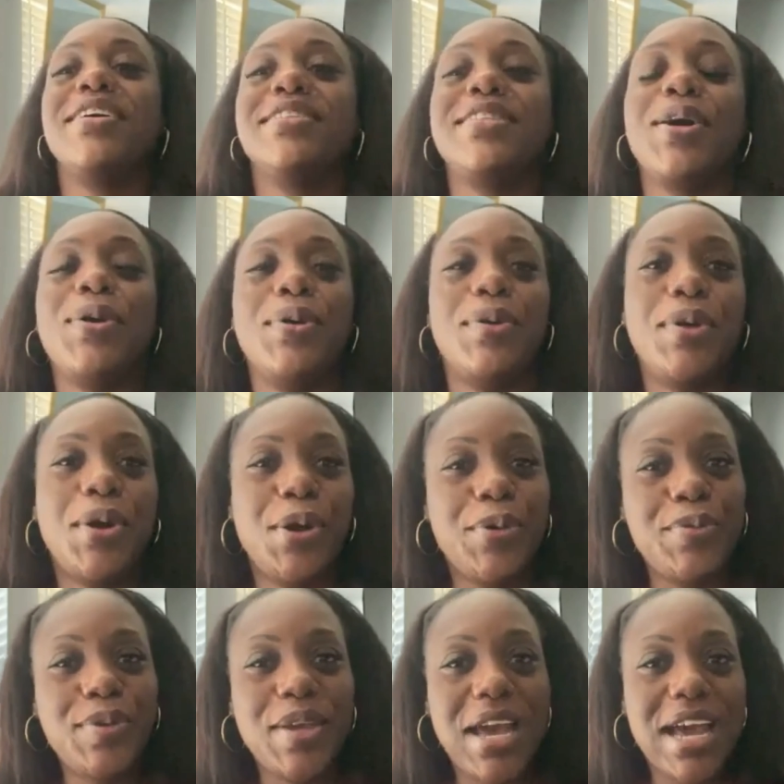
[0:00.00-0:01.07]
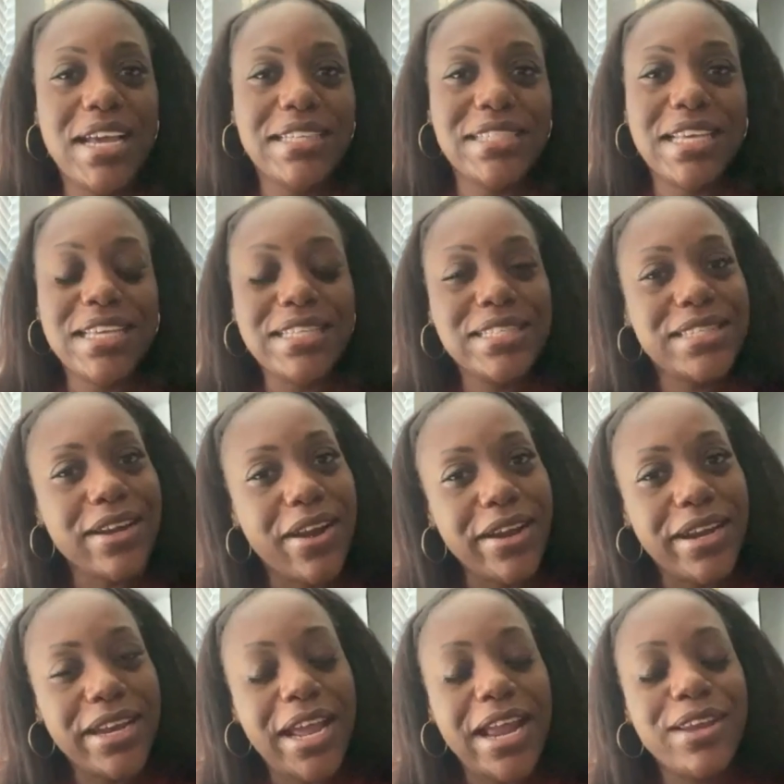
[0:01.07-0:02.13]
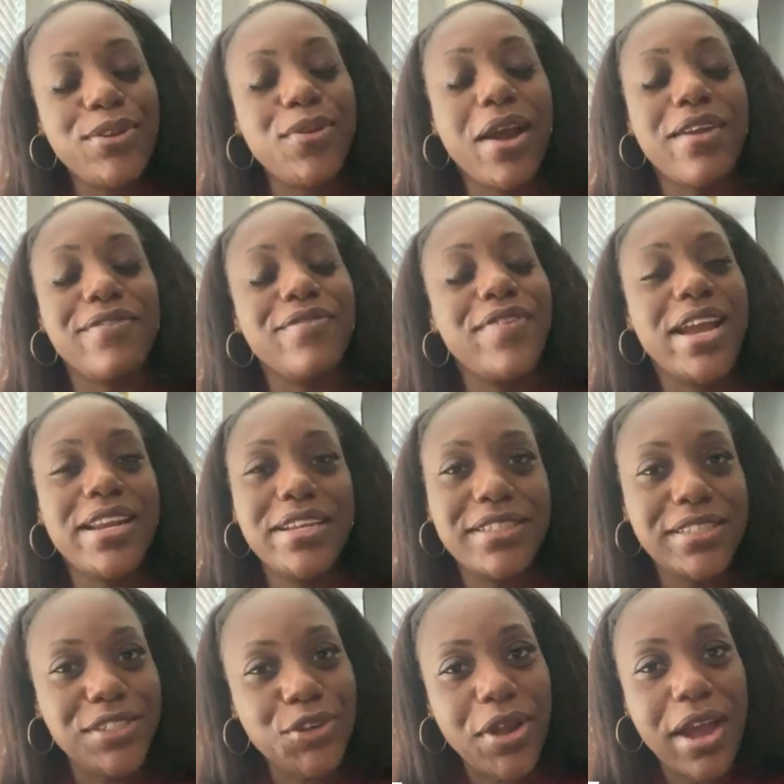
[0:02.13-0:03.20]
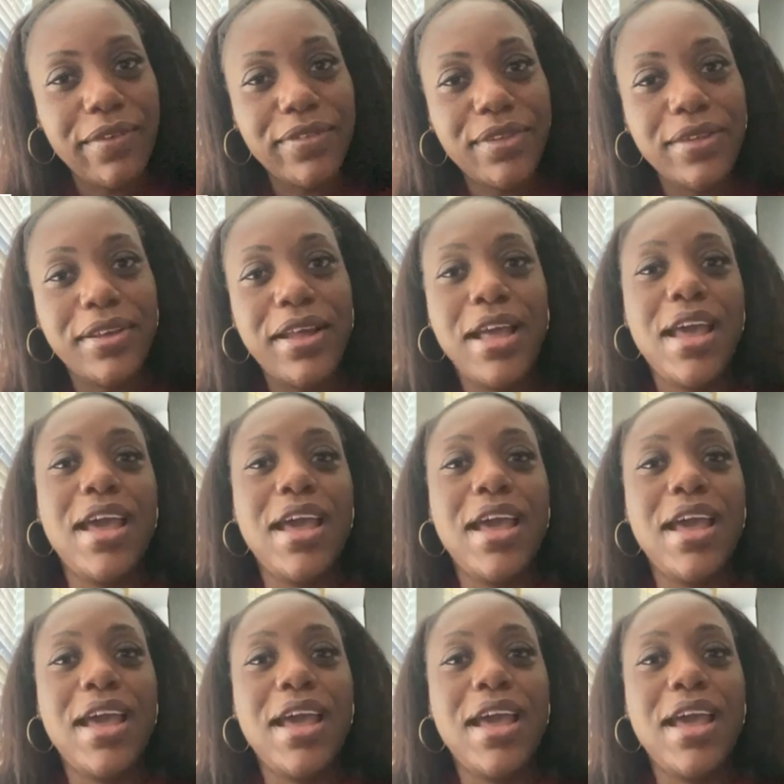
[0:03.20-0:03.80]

So hope you guys get started and you are ready to travel